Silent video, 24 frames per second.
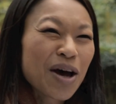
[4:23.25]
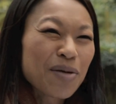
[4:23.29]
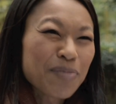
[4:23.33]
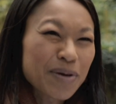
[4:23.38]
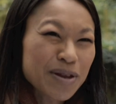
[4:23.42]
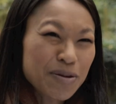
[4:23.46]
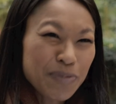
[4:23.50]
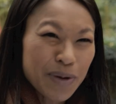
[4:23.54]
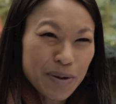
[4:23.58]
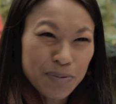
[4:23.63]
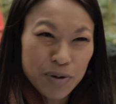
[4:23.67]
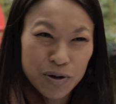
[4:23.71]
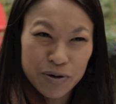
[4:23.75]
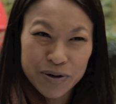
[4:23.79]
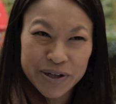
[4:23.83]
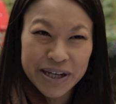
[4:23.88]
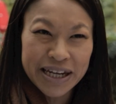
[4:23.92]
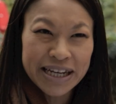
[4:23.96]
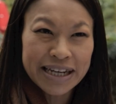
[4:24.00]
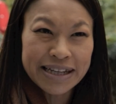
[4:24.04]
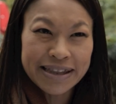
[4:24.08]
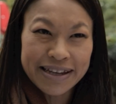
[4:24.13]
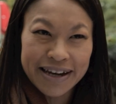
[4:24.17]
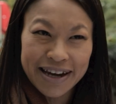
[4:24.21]
But the people who
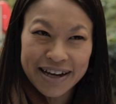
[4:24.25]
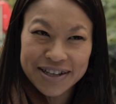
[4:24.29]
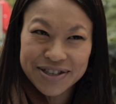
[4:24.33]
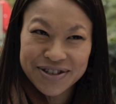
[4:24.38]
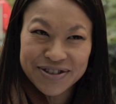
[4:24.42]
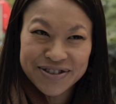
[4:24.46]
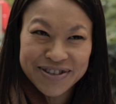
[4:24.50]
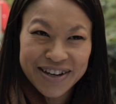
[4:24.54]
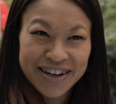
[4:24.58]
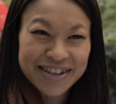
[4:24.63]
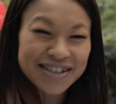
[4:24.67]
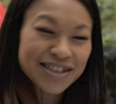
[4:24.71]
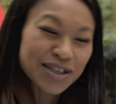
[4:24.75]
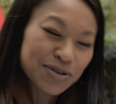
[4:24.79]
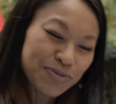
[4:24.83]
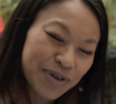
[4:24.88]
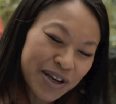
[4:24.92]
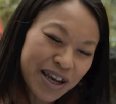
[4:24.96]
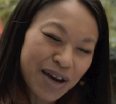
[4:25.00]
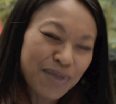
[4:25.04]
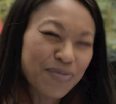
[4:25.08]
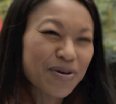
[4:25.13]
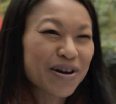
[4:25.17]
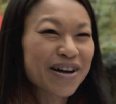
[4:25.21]
needed the exercises, we
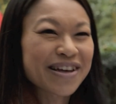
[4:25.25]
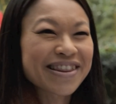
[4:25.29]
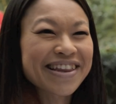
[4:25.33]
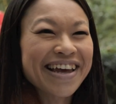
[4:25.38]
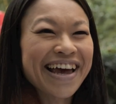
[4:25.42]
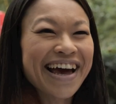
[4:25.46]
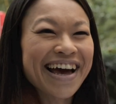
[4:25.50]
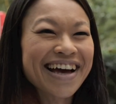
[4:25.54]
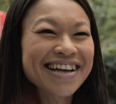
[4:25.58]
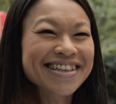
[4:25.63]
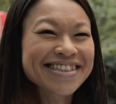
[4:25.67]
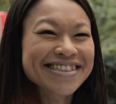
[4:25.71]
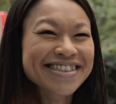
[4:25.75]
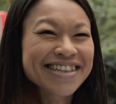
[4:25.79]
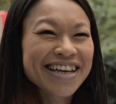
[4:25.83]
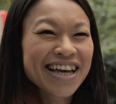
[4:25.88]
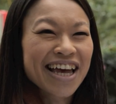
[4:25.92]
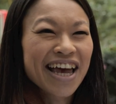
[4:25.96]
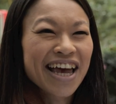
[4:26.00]
kept running the ads.